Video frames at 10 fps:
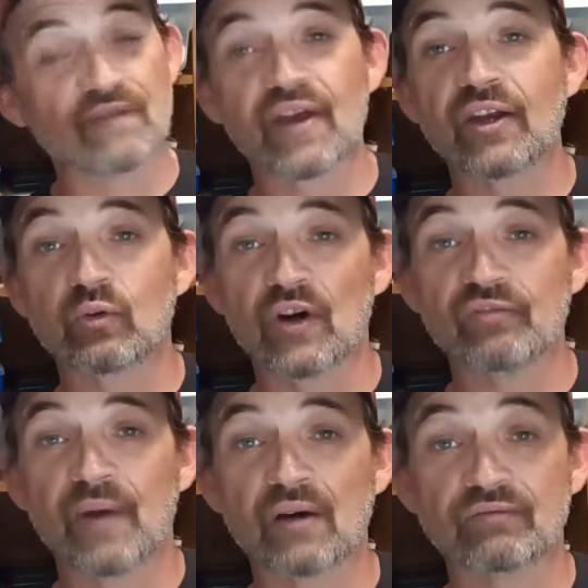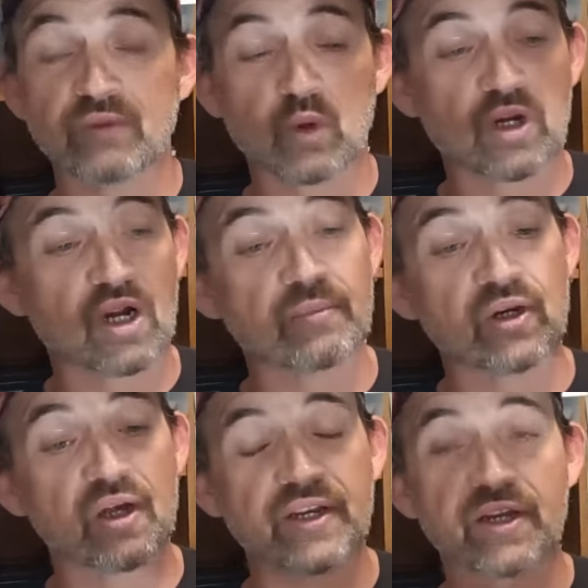and I've got 12-pound
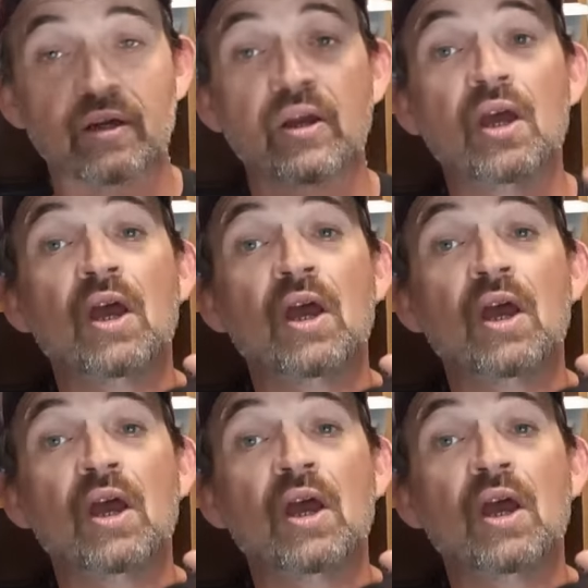fluorocarbon on here.